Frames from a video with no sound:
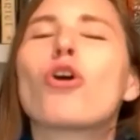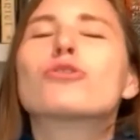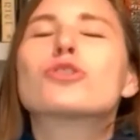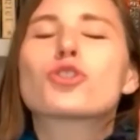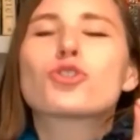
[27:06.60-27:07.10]

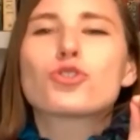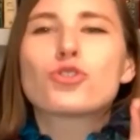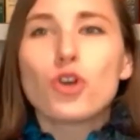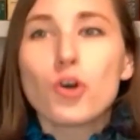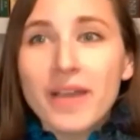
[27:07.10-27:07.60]

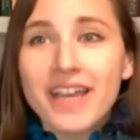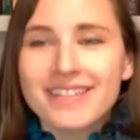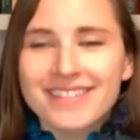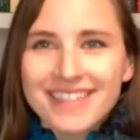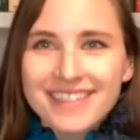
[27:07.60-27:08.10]
stupid.
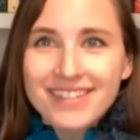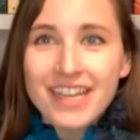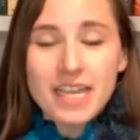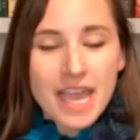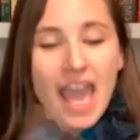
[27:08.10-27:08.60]

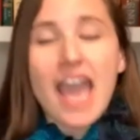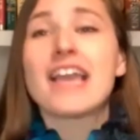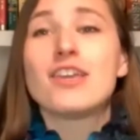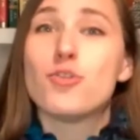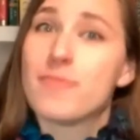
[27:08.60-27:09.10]
Like,
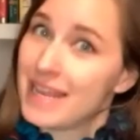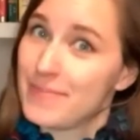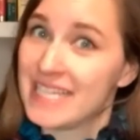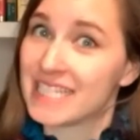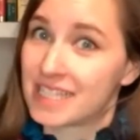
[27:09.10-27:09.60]
A, you made
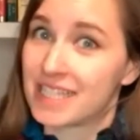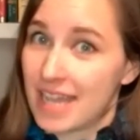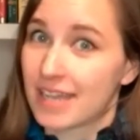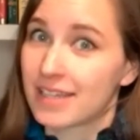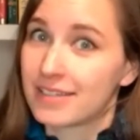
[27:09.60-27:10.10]
me
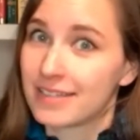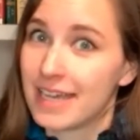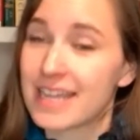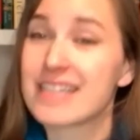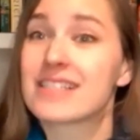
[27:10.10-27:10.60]
sick.
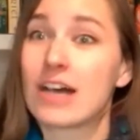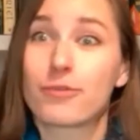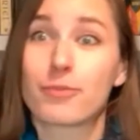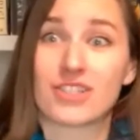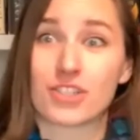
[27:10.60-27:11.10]
Like,
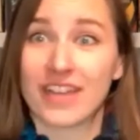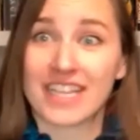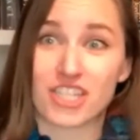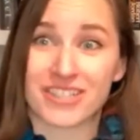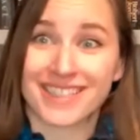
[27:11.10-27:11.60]

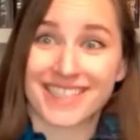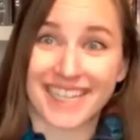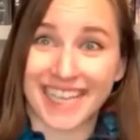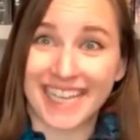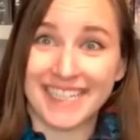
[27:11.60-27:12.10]
self-preservation's
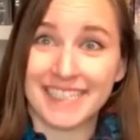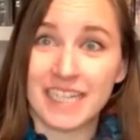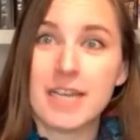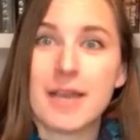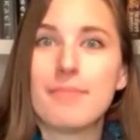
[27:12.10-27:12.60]
kicking in.
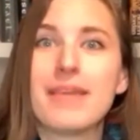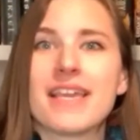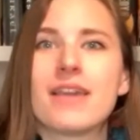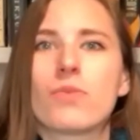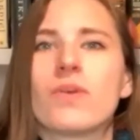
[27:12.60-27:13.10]

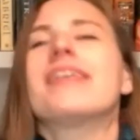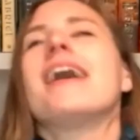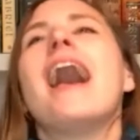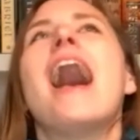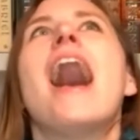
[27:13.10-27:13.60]
B, what the
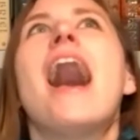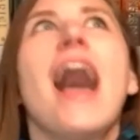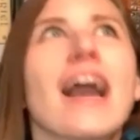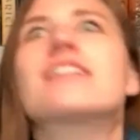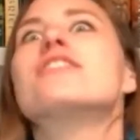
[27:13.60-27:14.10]

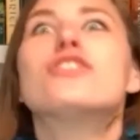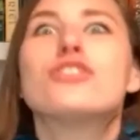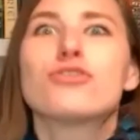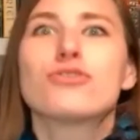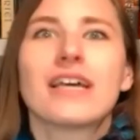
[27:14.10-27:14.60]
heck did
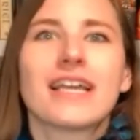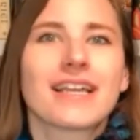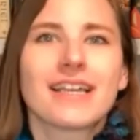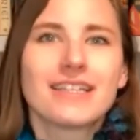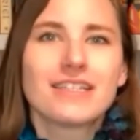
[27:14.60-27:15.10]
you like
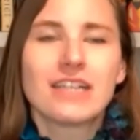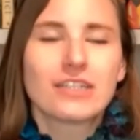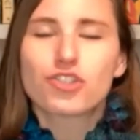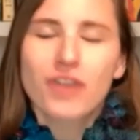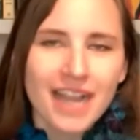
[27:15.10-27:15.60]

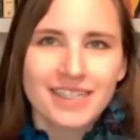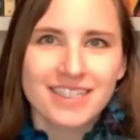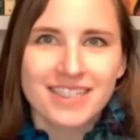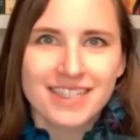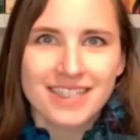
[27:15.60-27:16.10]
attract
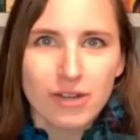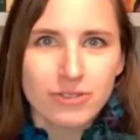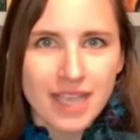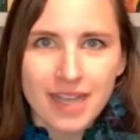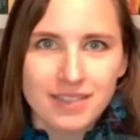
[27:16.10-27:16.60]
into this
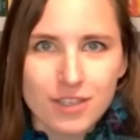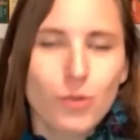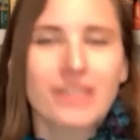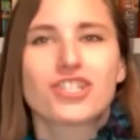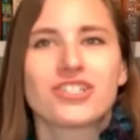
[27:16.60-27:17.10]
house asking
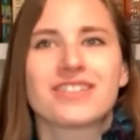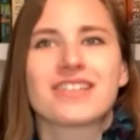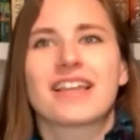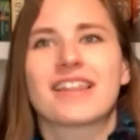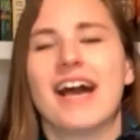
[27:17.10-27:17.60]
questions
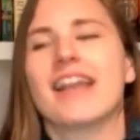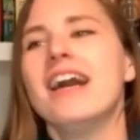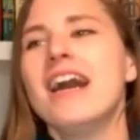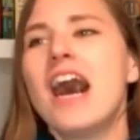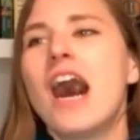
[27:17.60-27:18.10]
like that?
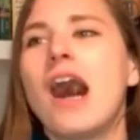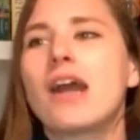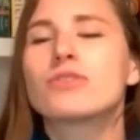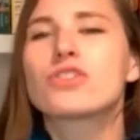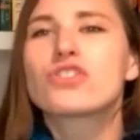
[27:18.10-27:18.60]
I
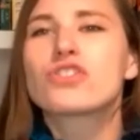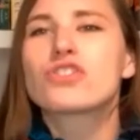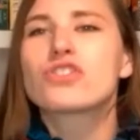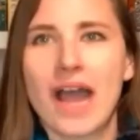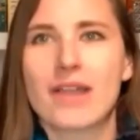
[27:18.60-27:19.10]
was
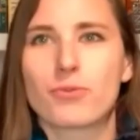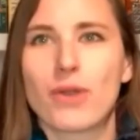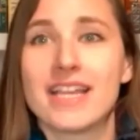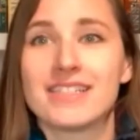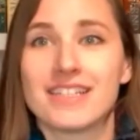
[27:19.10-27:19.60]
so
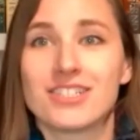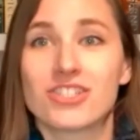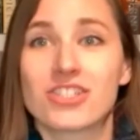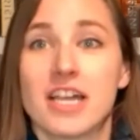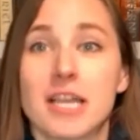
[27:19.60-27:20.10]
irate and
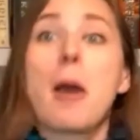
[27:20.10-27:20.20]
just like,